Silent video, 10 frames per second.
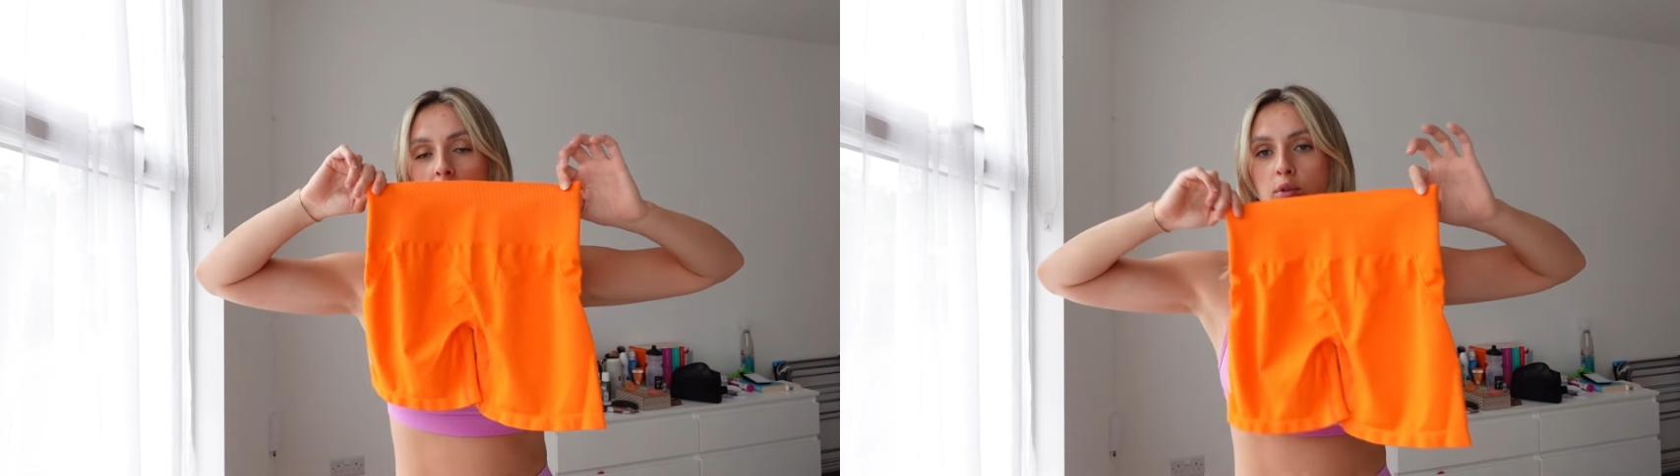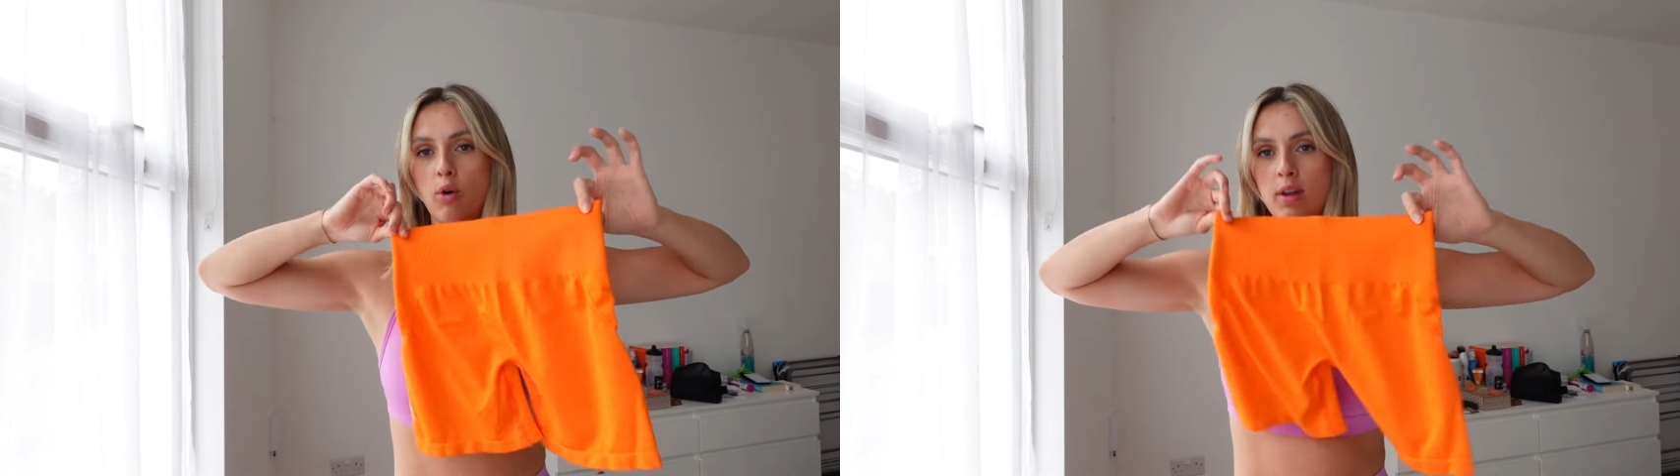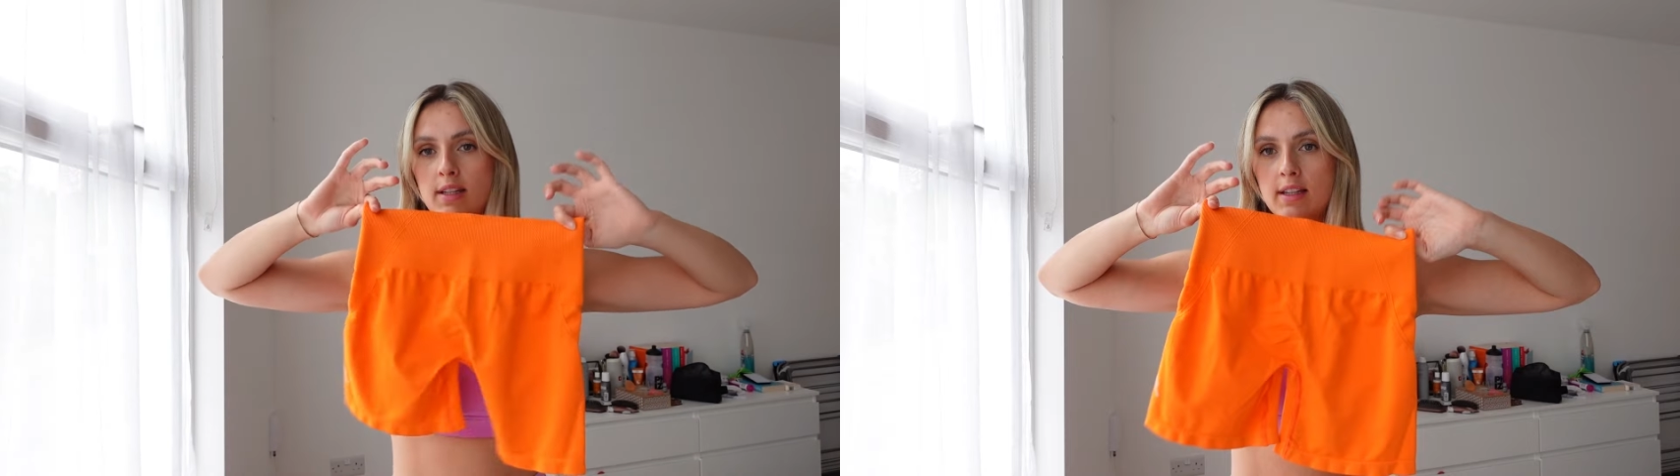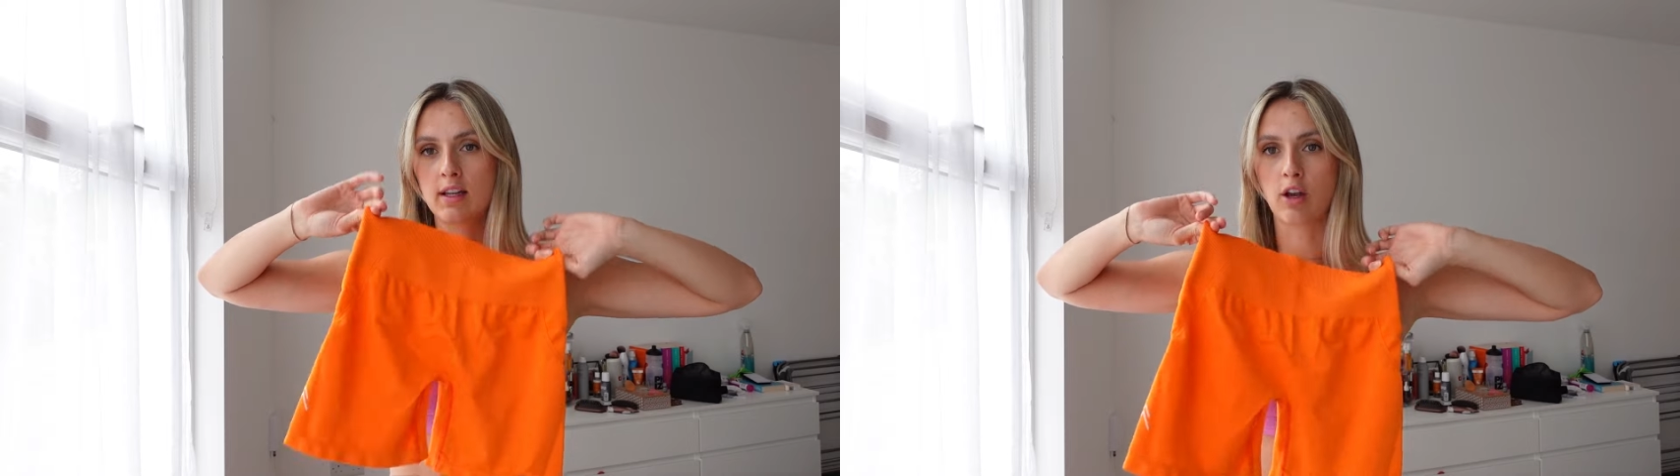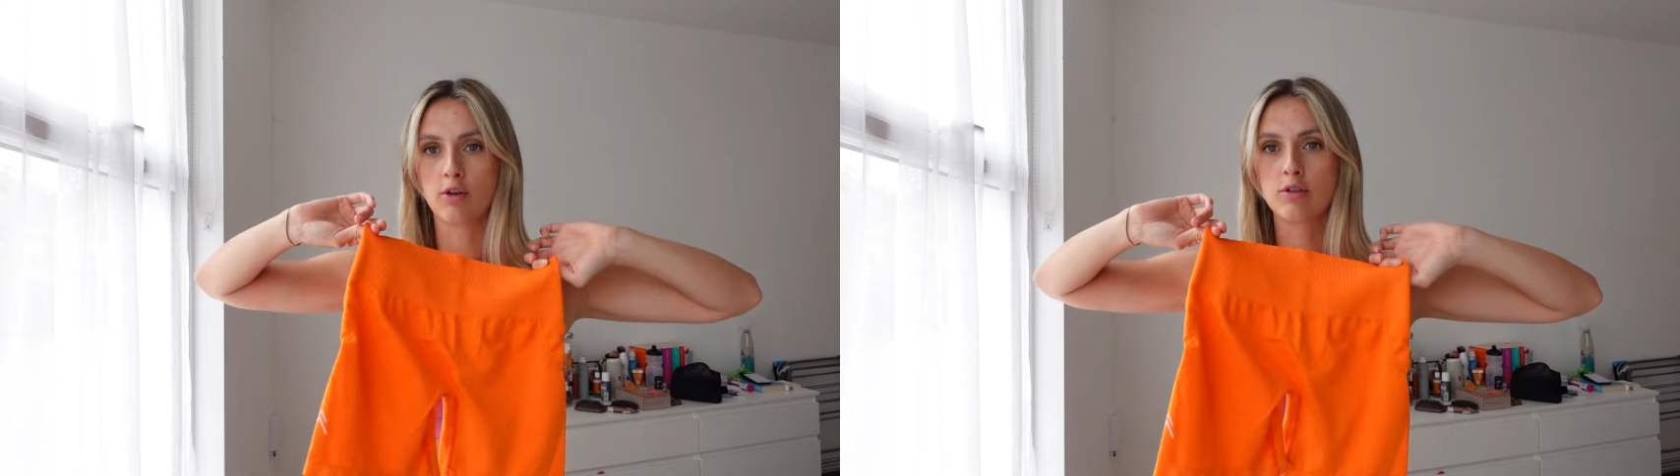I've got this in
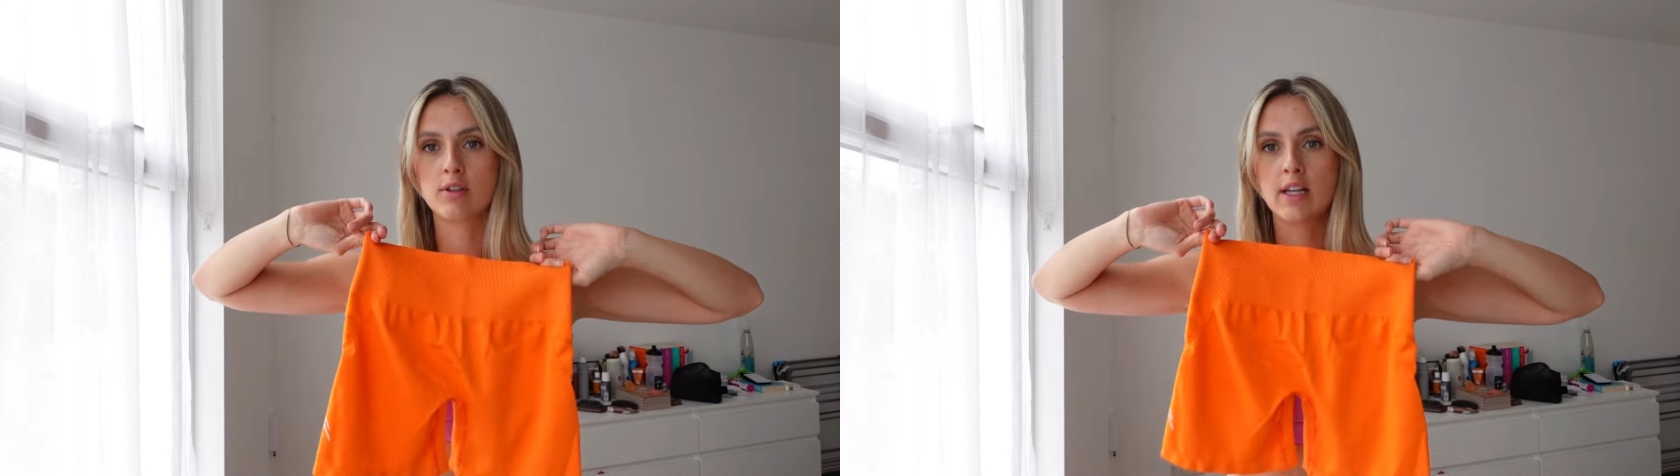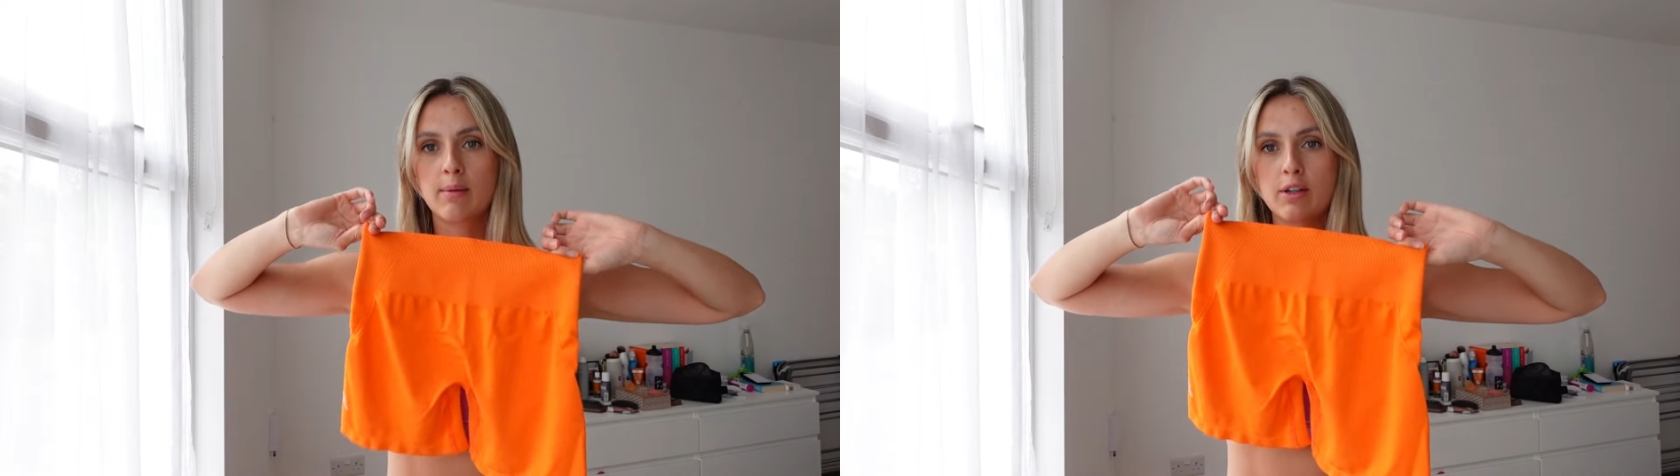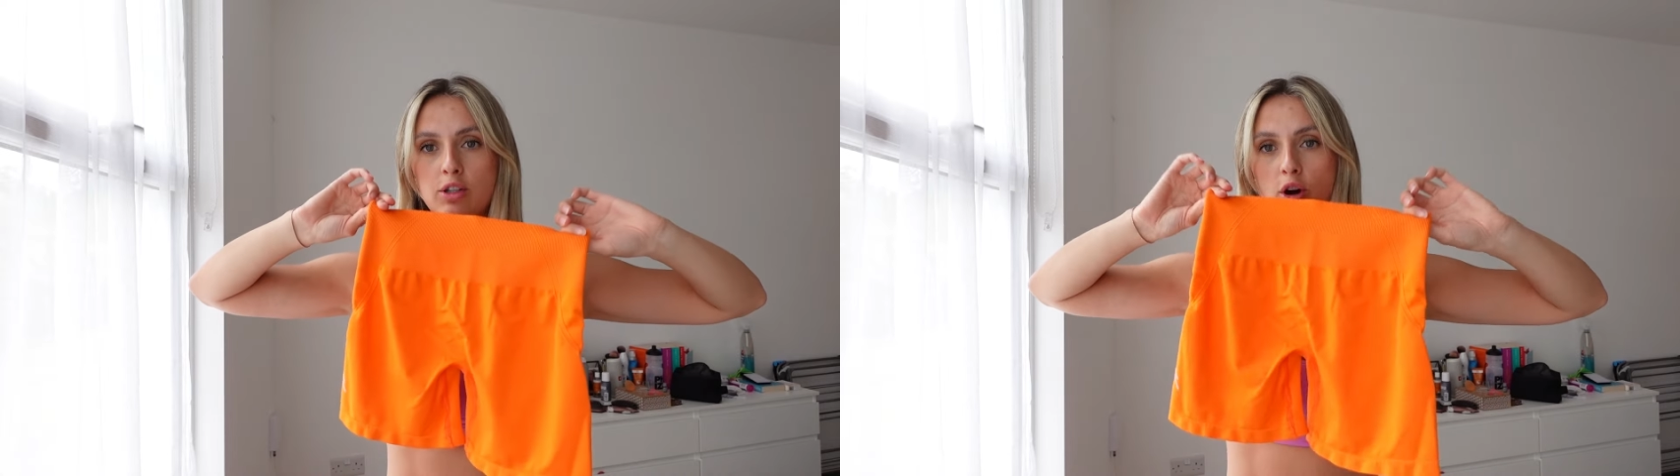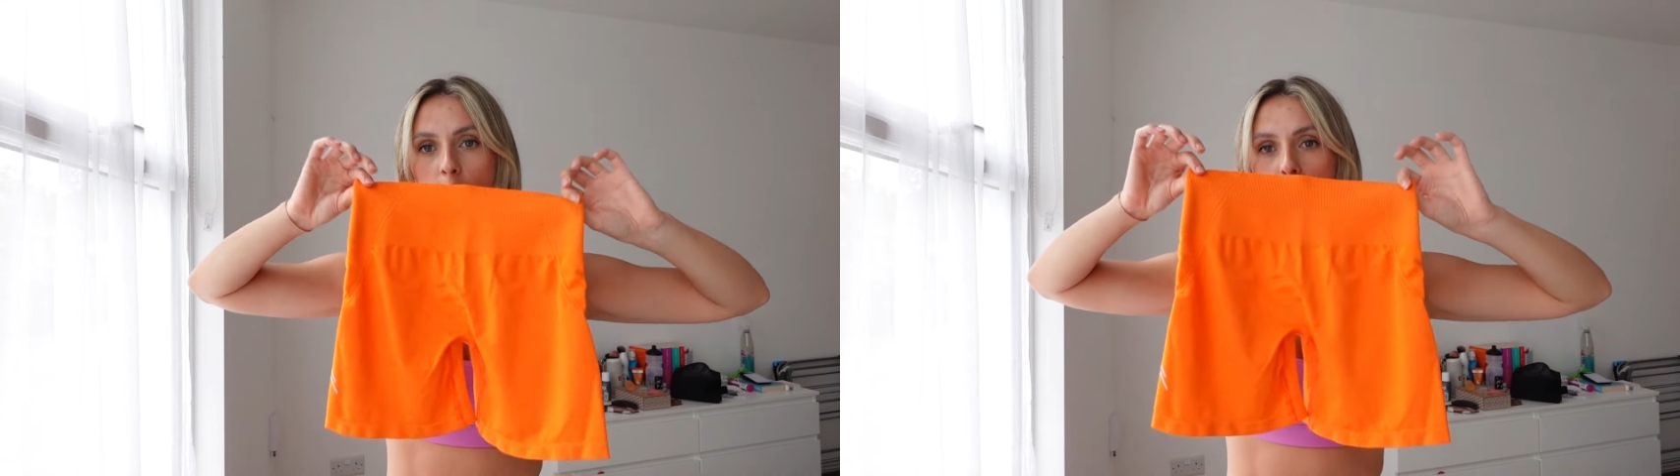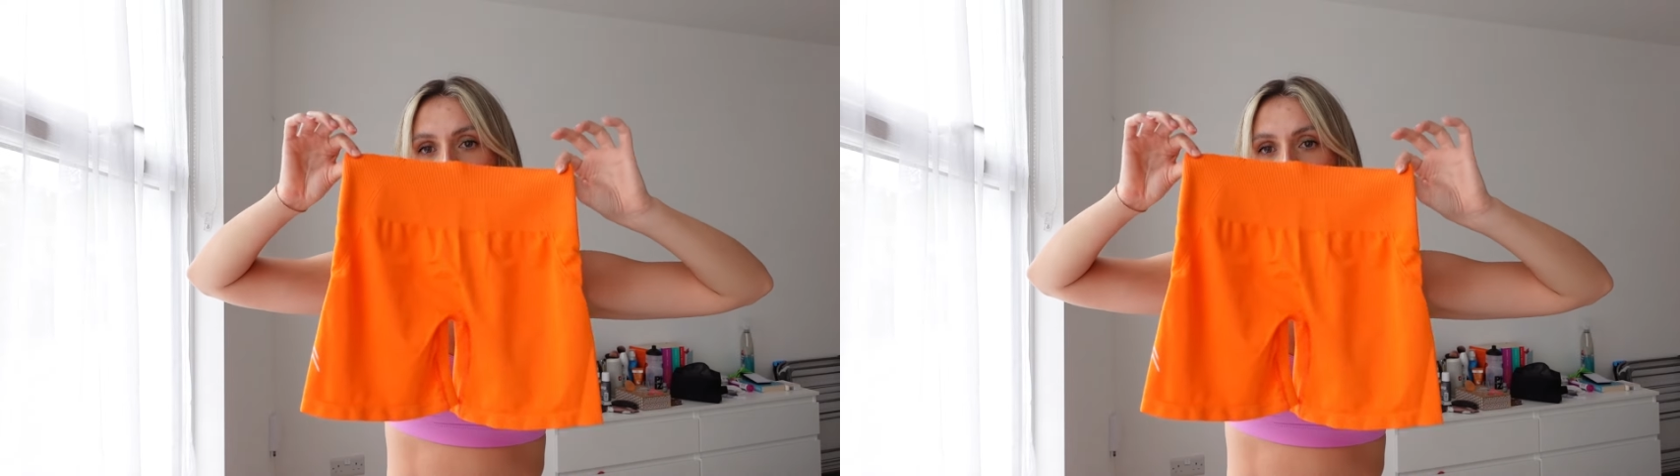the go-to seamless top